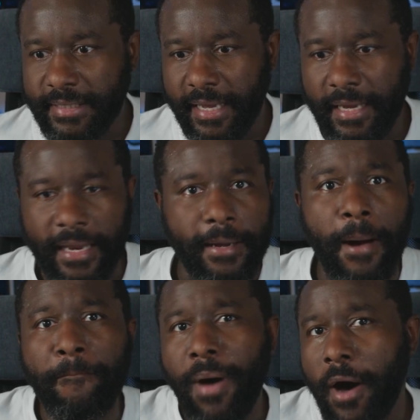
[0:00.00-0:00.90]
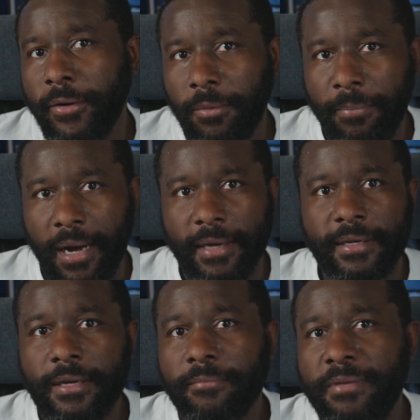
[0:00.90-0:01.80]
Let's take like a model
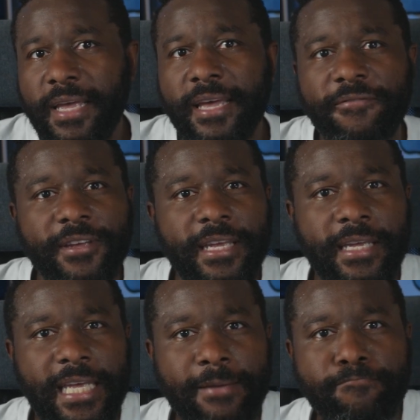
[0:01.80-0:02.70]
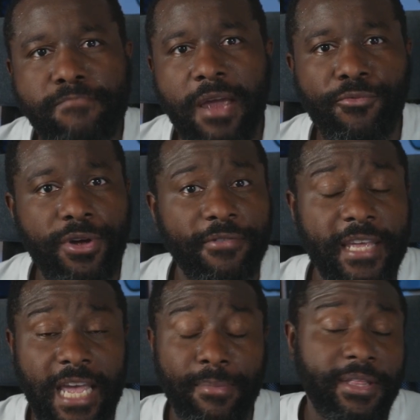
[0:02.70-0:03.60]
bot, being if it can keep memory of
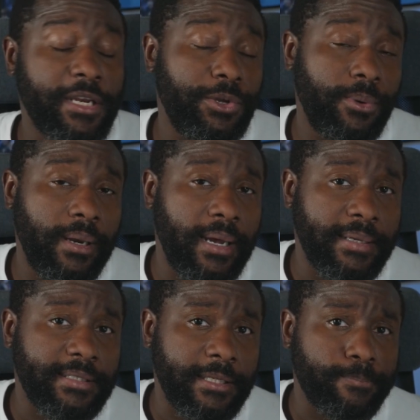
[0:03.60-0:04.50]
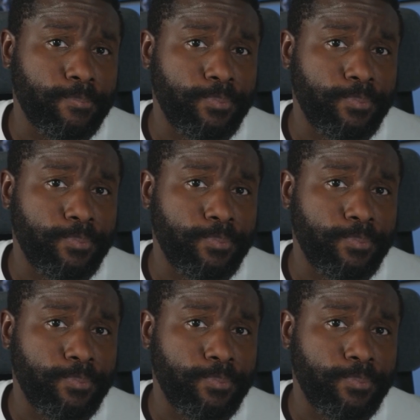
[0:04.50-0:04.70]
the game and then utilize it.